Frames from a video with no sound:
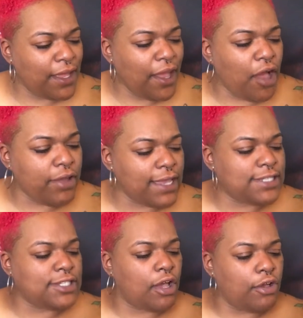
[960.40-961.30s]
Okay,
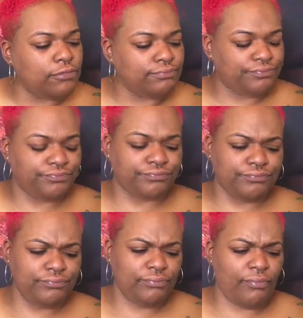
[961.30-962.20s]
so
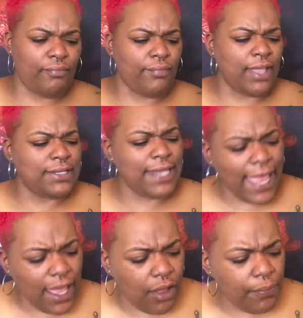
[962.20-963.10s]

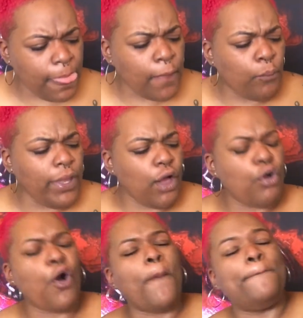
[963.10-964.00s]
now we
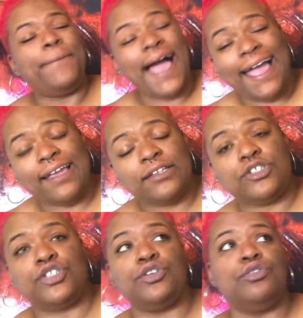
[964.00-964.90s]
gonna go back
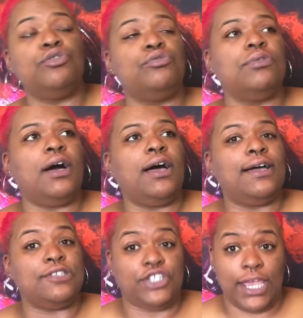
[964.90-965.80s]
to
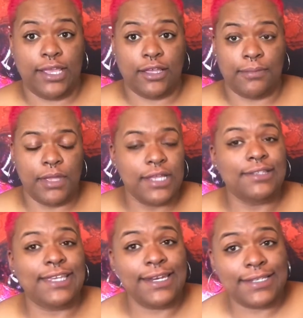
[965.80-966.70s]
Jacob.
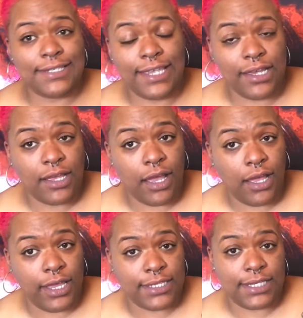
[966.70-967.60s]
Dennis
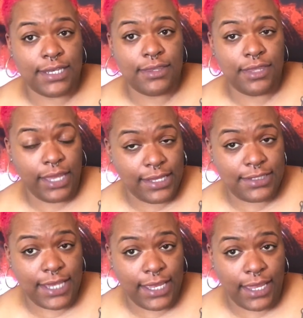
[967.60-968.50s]
is in the
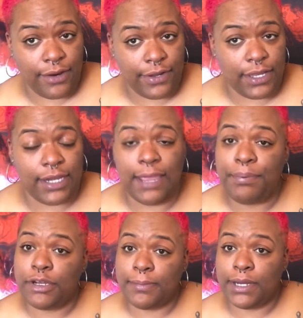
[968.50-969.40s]
intake area, and they
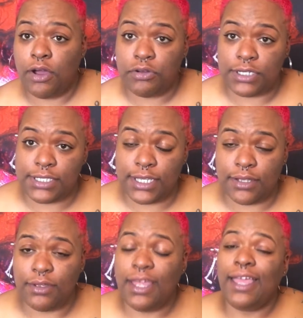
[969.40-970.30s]
put him in a holding
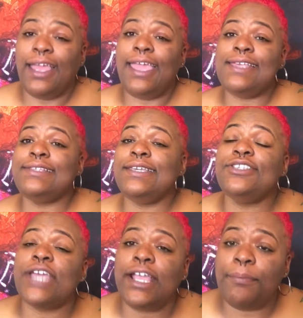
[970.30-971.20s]
cell. He see
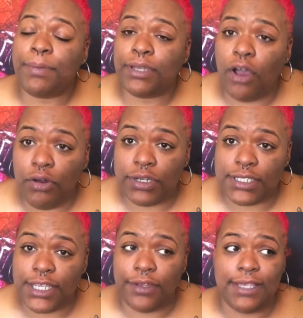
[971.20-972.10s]
Jacob in the holding
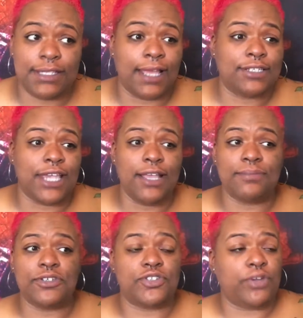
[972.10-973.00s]
cell. He's like,
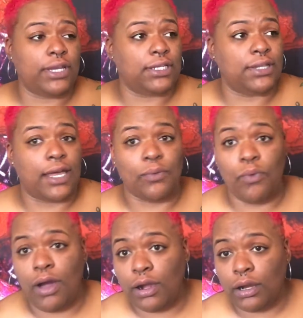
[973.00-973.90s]
Jacob just drinking a lot of
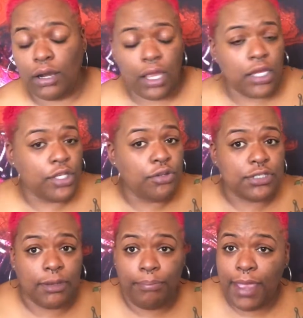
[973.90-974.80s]
water,
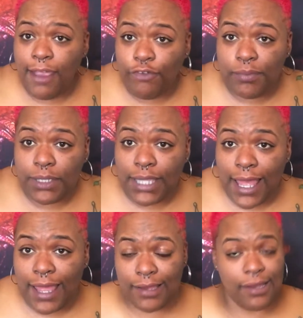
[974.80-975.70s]
using the bathroom a
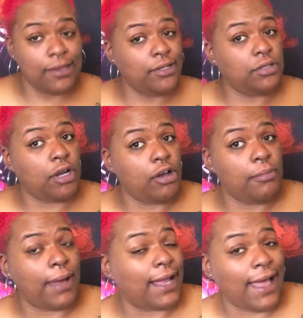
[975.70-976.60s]
lot.
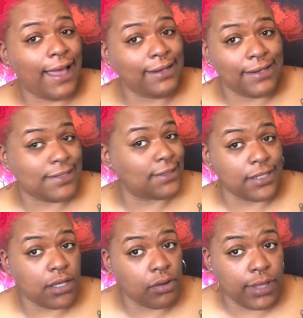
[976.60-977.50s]
My guy doesn't
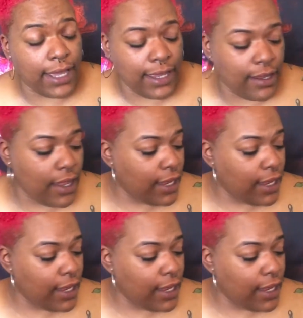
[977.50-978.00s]
look okay.